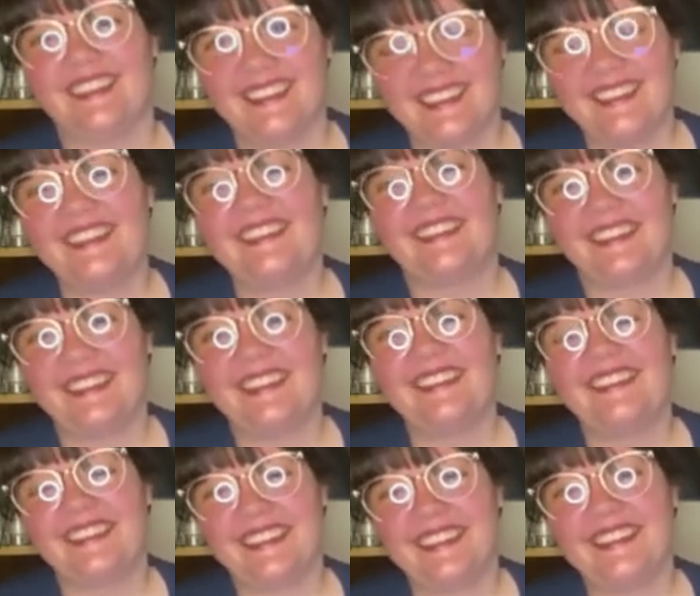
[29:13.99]

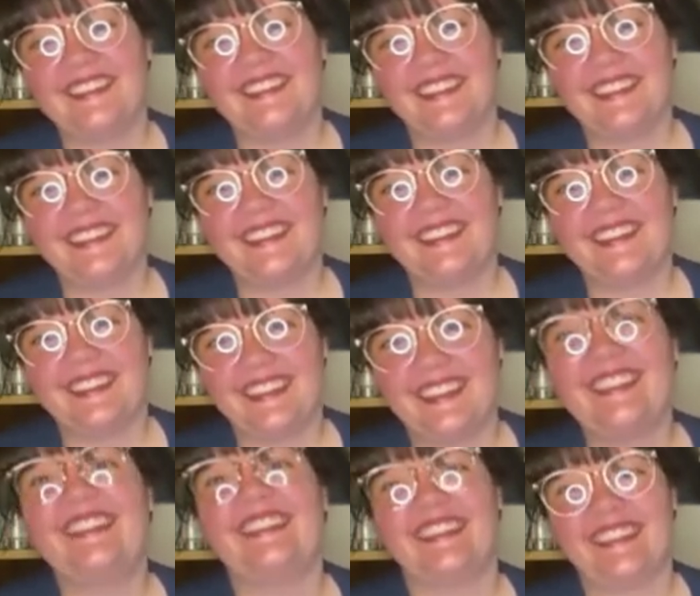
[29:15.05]

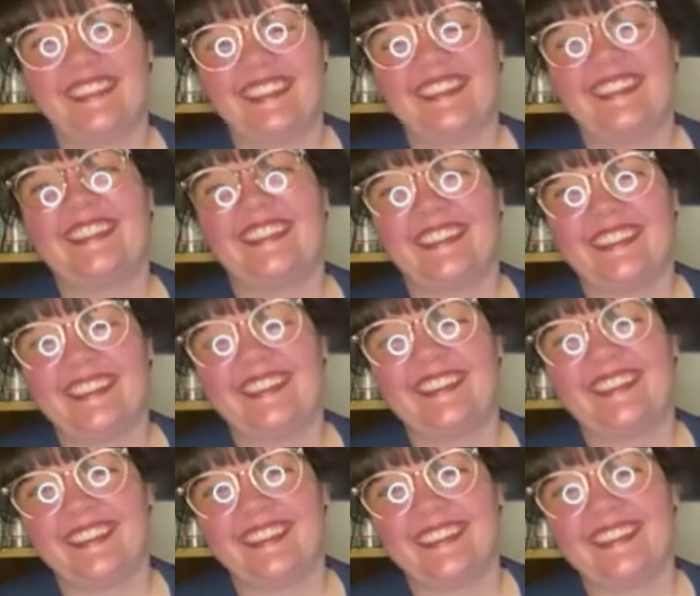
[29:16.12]

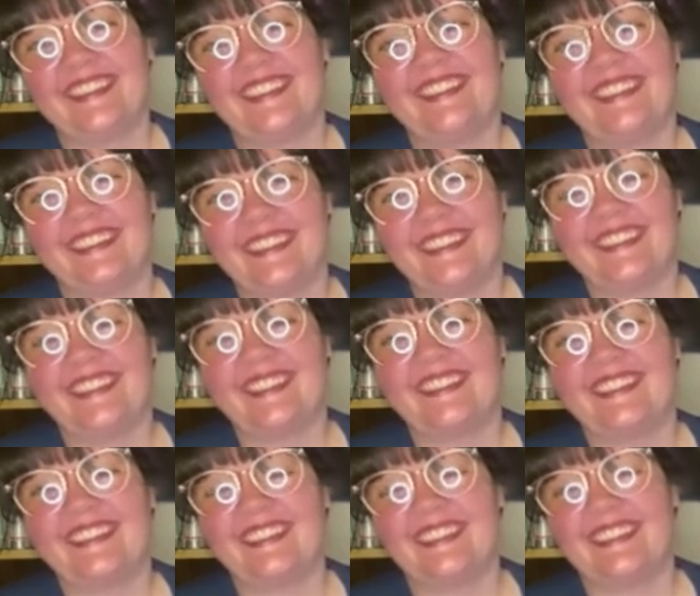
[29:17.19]

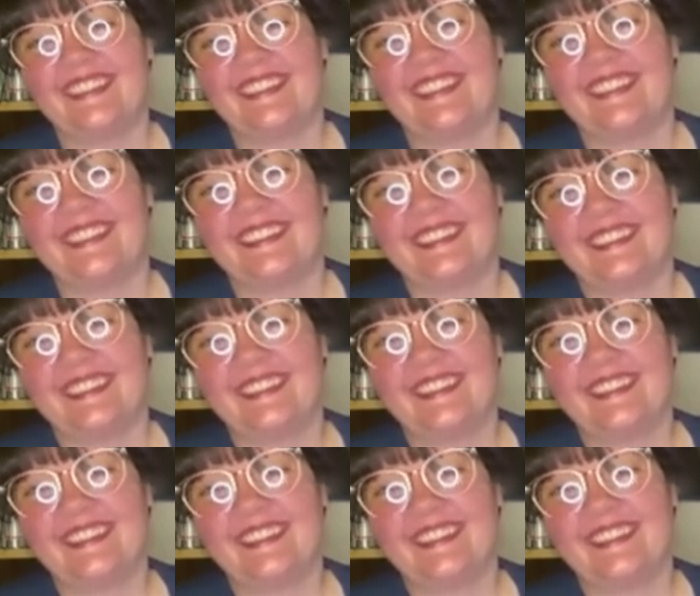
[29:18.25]
(silent)